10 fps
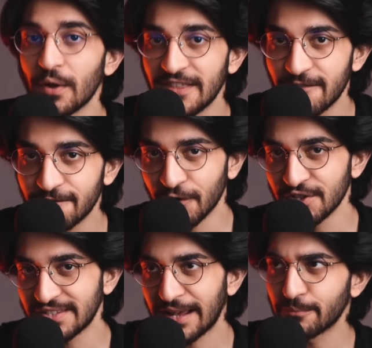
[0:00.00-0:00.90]
with the
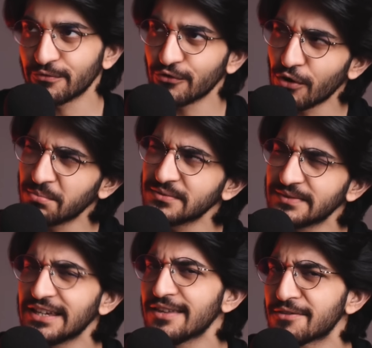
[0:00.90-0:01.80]
first and
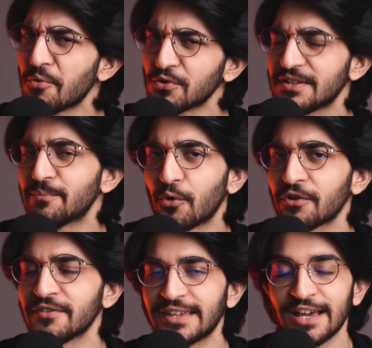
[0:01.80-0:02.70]
probably the most
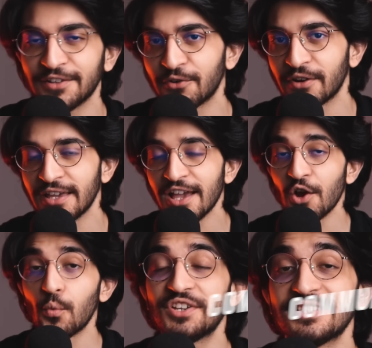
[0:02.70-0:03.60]
important category,
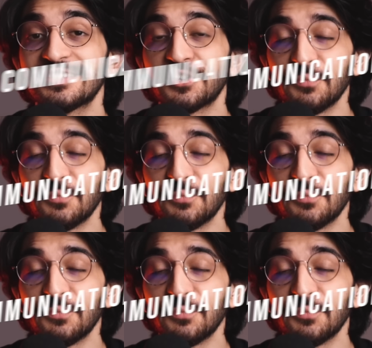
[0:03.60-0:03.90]
which is